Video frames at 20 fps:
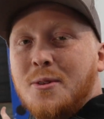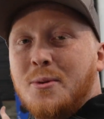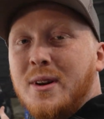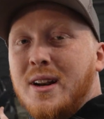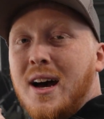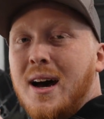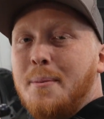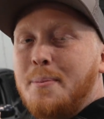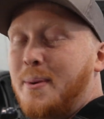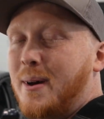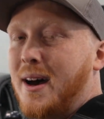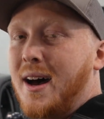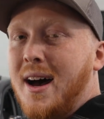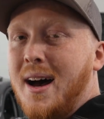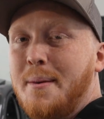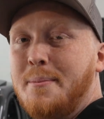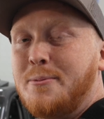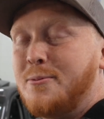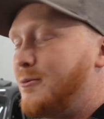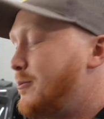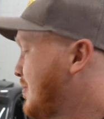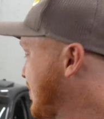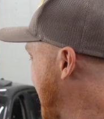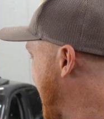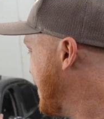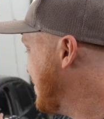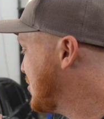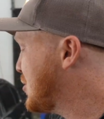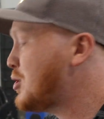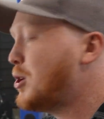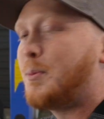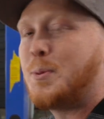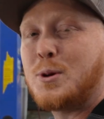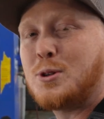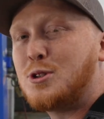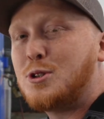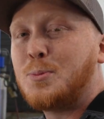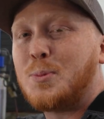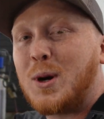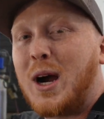one up. I'm super,
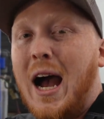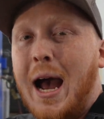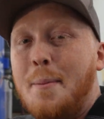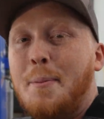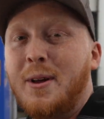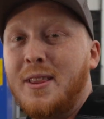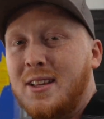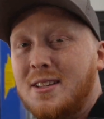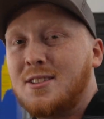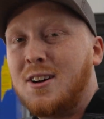super hype on this